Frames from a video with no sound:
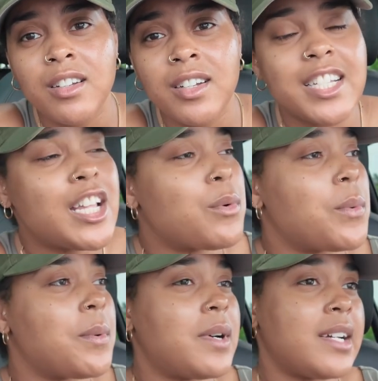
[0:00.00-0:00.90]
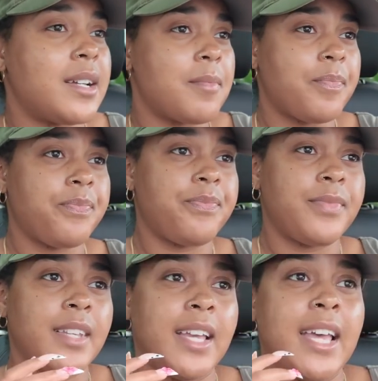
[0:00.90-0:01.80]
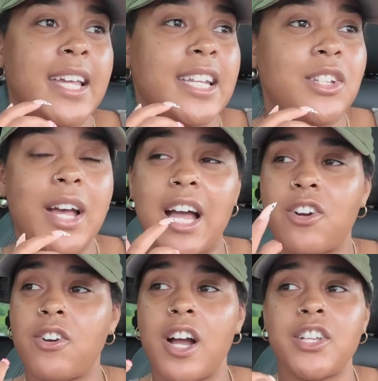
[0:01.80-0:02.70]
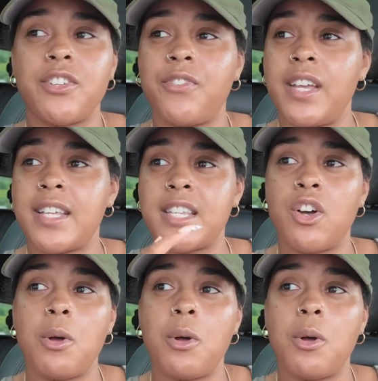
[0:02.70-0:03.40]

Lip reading: That's not what we want. And you gotta cross your fingers in